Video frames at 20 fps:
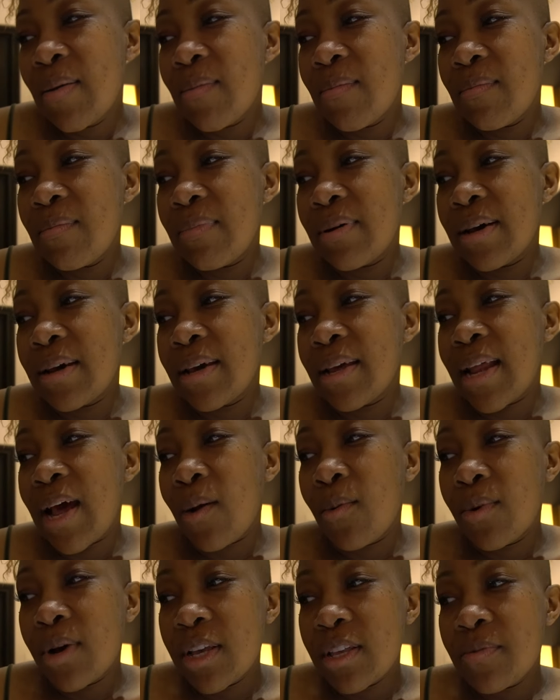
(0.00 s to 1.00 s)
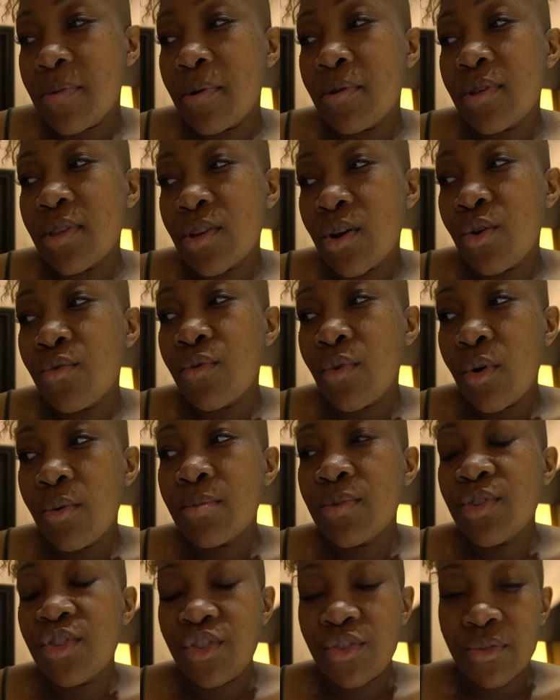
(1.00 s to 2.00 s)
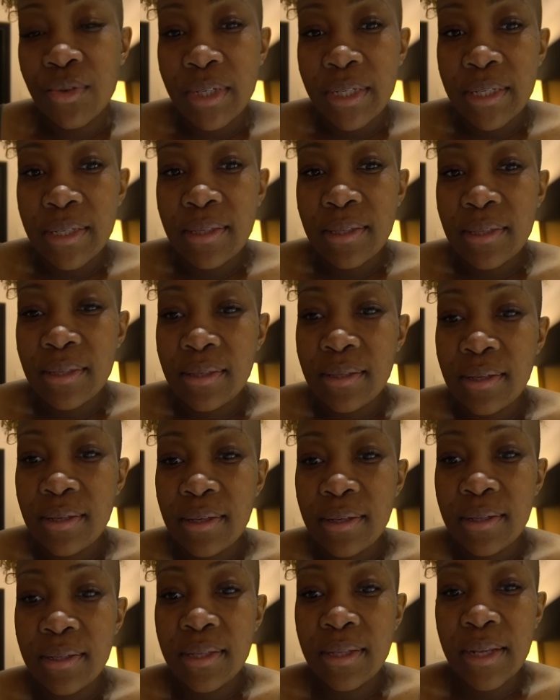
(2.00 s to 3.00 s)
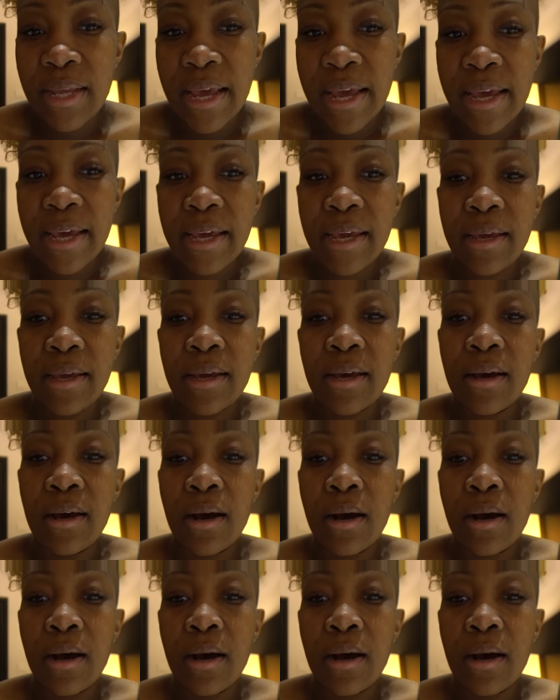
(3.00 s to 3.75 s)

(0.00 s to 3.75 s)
But I was supposed to go roam the streets today,